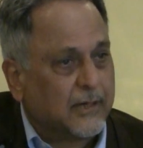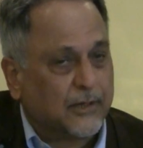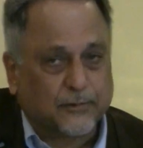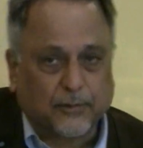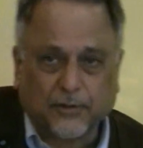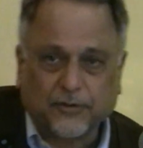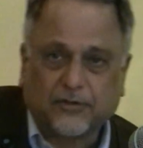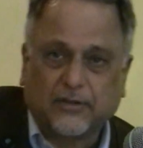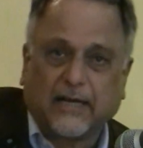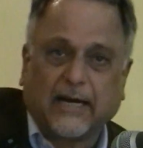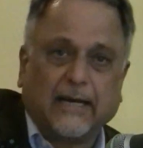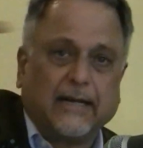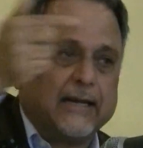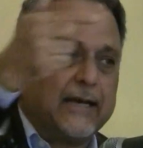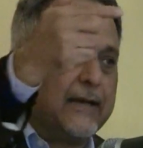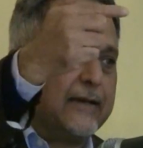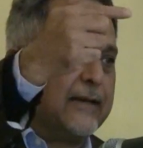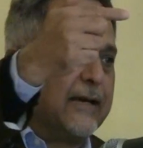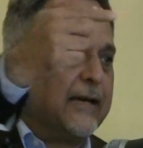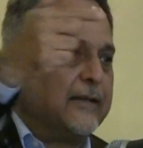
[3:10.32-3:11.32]
Across
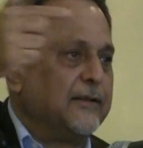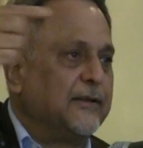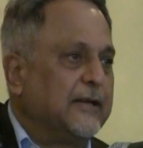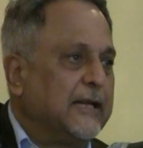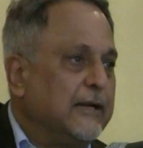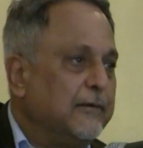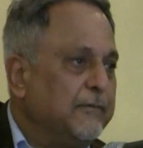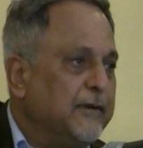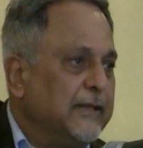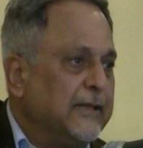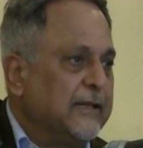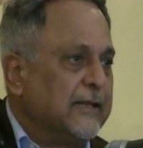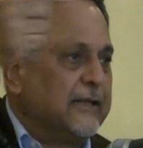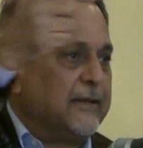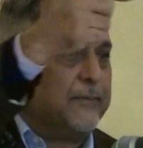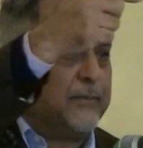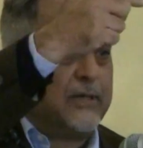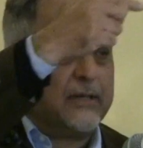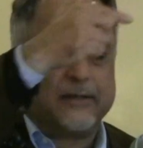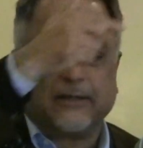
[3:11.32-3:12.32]
Thailand and the railway that
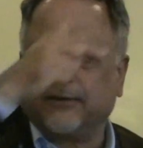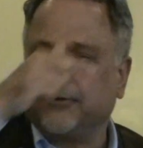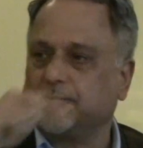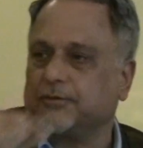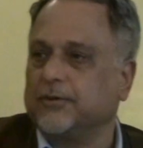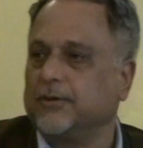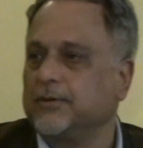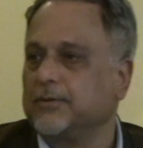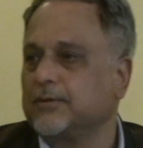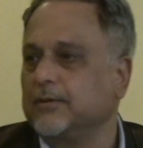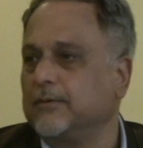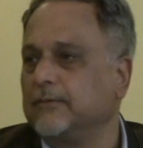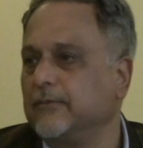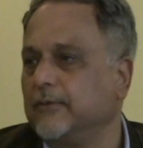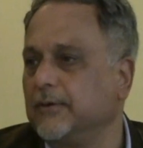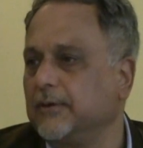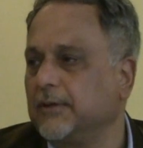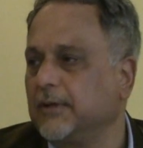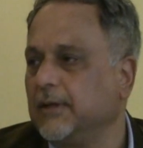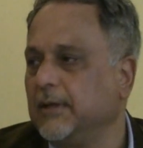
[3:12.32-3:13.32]
they built and so on and
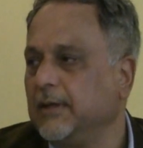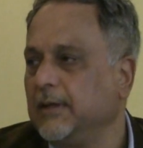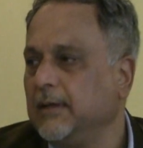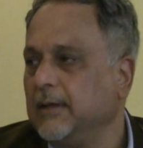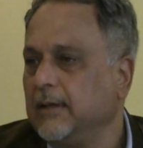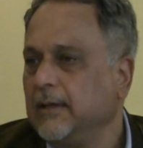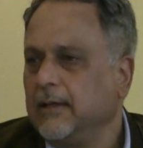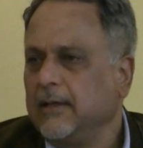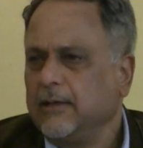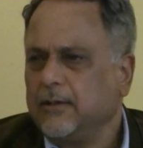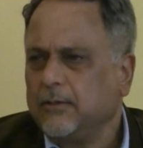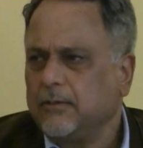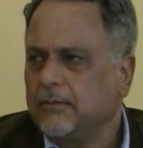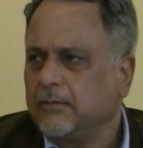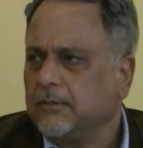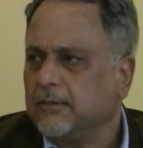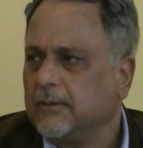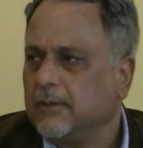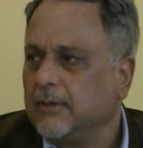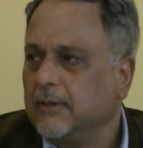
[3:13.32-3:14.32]
so
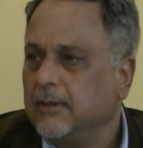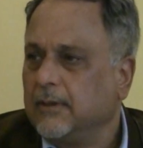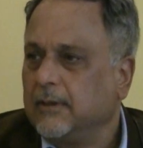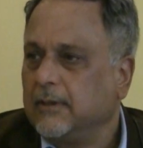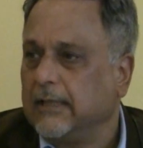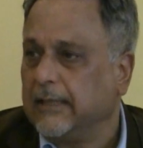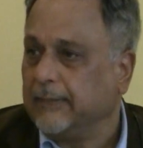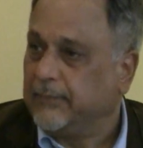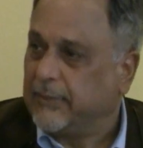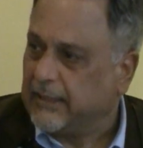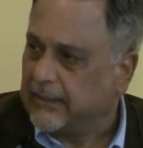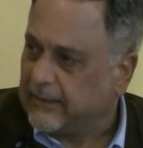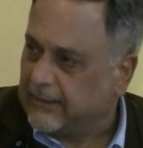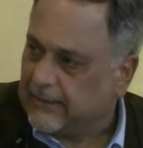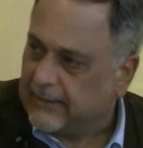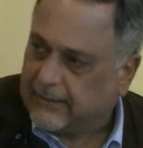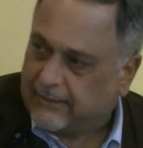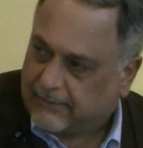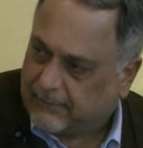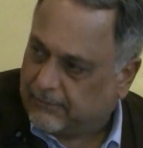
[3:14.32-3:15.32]
forth. They beat
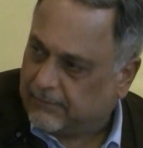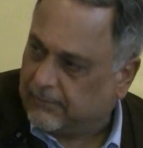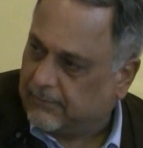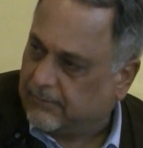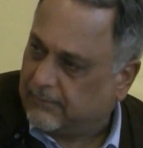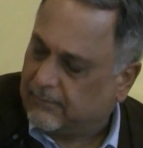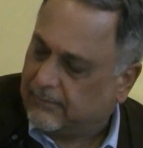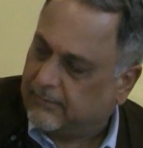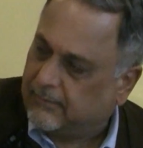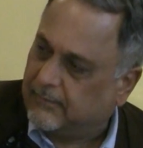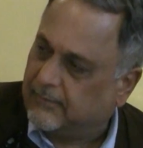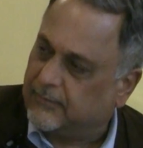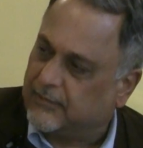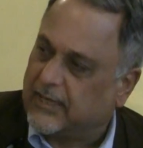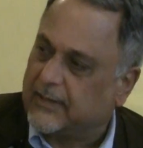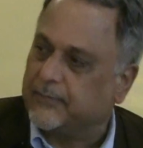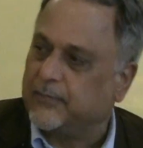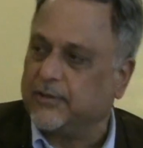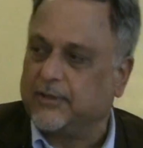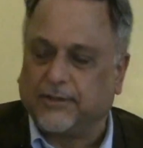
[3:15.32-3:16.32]
the
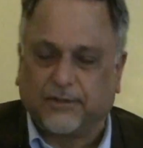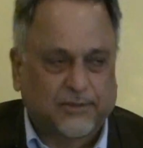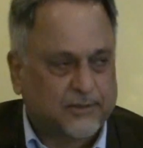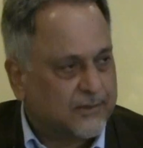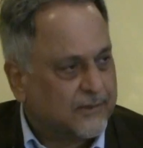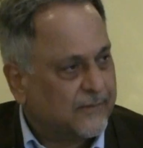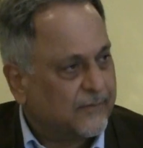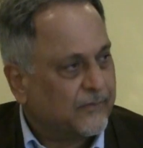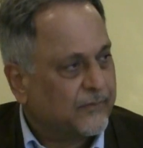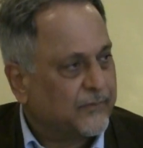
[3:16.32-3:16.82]
Japanese.